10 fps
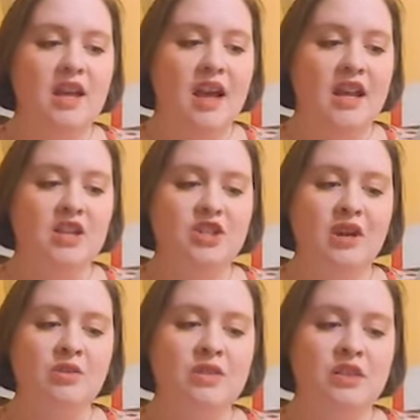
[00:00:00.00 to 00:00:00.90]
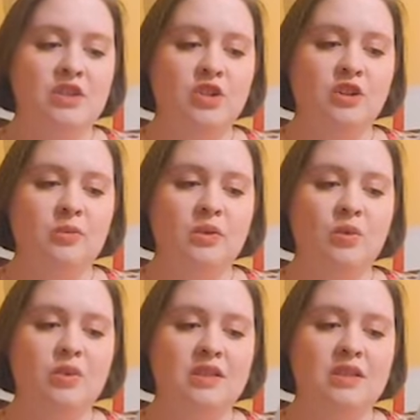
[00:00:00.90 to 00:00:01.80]
A jousting tournament
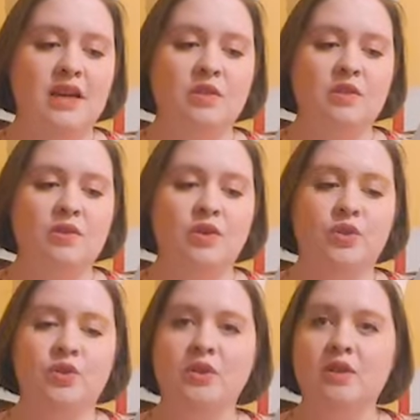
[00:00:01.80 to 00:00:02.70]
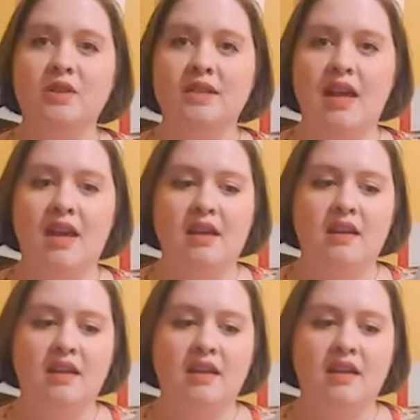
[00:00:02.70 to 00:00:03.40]
was announced for New Year's Day.